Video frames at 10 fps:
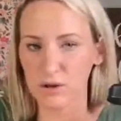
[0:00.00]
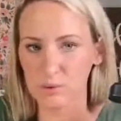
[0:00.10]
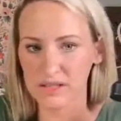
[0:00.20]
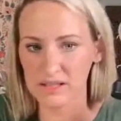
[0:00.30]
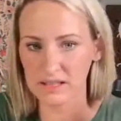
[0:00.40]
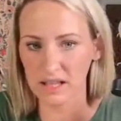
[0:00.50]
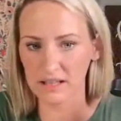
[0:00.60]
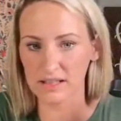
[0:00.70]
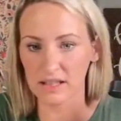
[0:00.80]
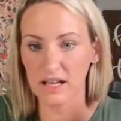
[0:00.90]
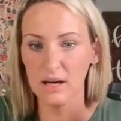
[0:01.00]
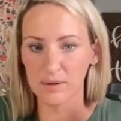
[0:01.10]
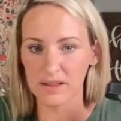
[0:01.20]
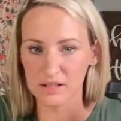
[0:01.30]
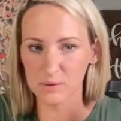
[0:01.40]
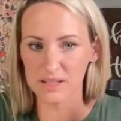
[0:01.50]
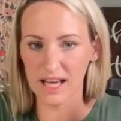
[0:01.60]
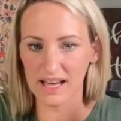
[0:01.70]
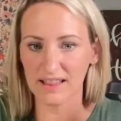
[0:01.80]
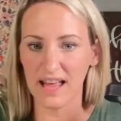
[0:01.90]
if he was dyslexic, but this was
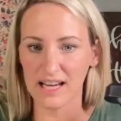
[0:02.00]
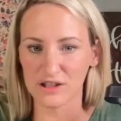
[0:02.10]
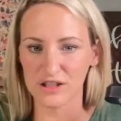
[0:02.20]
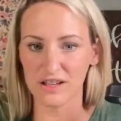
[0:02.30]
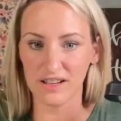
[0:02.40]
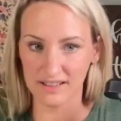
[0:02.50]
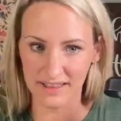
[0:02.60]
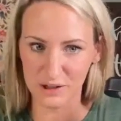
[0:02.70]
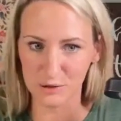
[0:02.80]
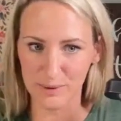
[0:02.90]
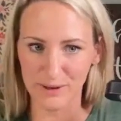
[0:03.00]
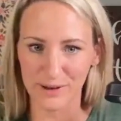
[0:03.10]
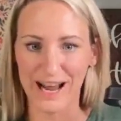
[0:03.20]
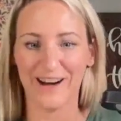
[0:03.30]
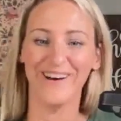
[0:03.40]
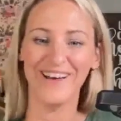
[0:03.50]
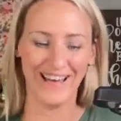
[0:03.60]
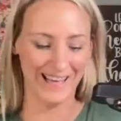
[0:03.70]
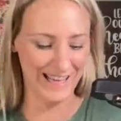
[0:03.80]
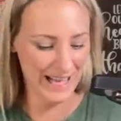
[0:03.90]
like last year and things are better now.
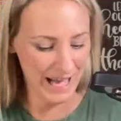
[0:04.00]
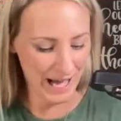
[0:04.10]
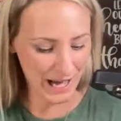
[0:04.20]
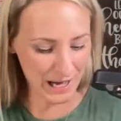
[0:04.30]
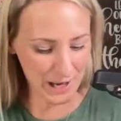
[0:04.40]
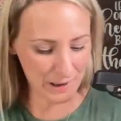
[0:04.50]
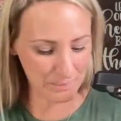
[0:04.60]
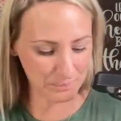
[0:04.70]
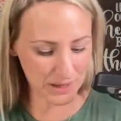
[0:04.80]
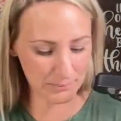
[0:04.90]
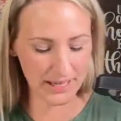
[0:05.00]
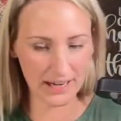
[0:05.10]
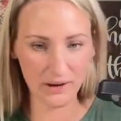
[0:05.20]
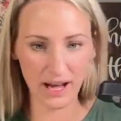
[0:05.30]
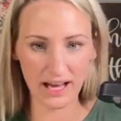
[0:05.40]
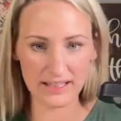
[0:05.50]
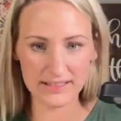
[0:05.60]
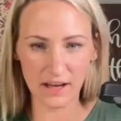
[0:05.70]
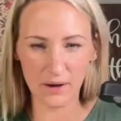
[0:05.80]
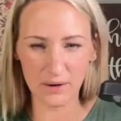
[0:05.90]
But okay,
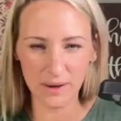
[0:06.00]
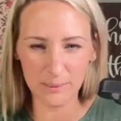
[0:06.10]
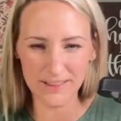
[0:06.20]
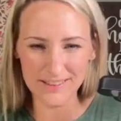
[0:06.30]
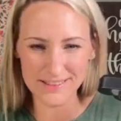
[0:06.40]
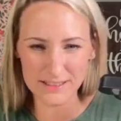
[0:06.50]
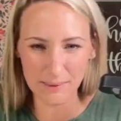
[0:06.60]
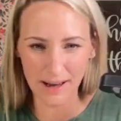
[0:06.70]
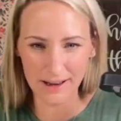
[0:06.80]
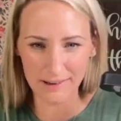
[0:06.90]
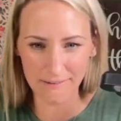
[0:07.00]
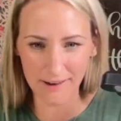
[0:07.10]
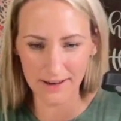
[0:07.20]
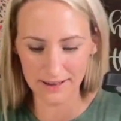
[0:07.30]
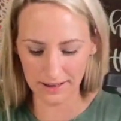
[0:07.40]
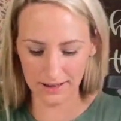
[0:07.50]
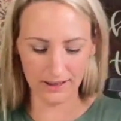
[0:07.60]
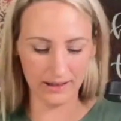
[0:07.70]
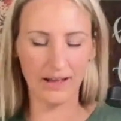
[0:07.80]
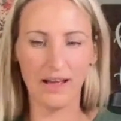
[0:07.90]
so, I mean, this is my
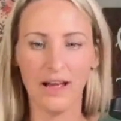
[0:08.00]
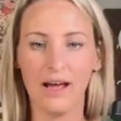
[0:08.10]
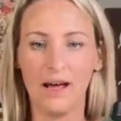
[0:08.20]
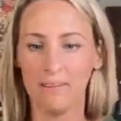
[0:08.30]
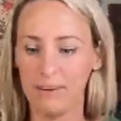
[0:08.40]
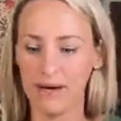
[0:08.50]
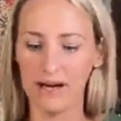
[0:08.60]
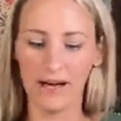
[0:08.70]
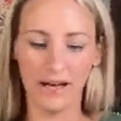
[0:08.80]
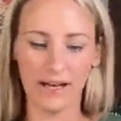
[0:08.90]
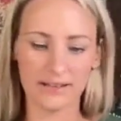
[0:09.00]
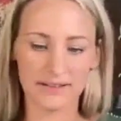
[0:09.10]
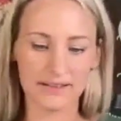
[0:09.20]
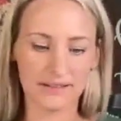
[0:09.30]
handwriting, but